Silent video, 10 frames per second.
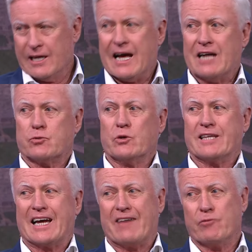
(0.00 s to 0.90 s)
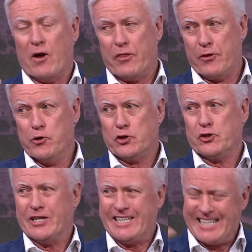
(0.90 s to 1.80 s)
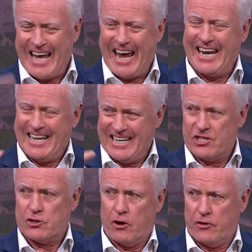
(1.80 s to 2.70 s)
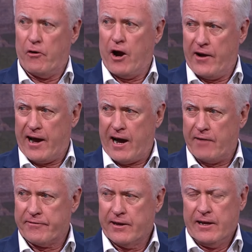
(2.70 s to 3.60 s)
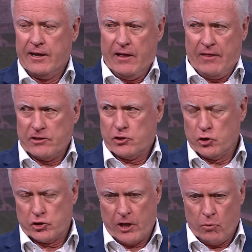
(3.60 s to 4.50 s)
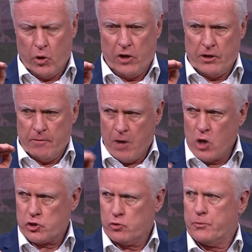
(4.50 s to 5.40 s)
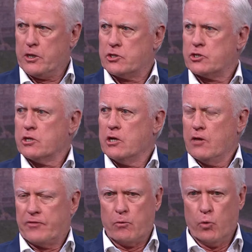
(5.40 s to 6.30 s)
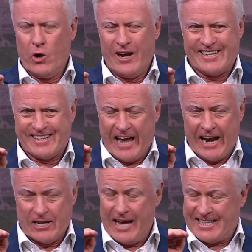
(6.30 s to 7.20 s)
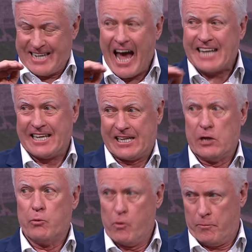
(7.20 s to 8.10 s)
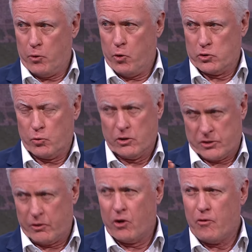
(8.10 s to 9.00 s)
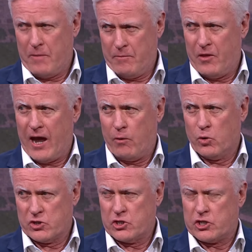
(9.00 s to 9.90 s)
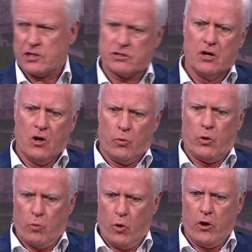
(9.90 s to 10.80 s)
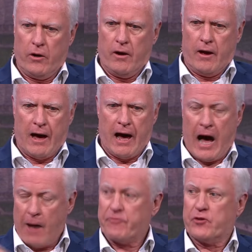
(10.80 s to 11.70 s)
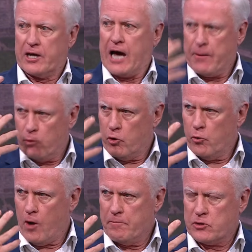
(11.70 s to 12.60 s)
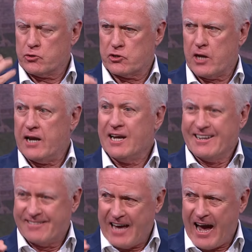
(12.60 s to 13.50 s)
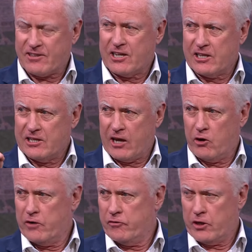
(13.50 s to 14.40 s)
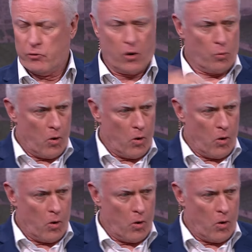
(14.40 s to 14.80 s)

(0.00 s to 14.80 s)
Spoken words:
Last week, they gave away 13-10 inside their own half. That tells you they weren't at the emotional pitch. They weren't. And tactically, we were poor as well. So we've got to remember that. It wasn't just we weren't up for the game or in the right mental state. Tactically, they got everything wrong.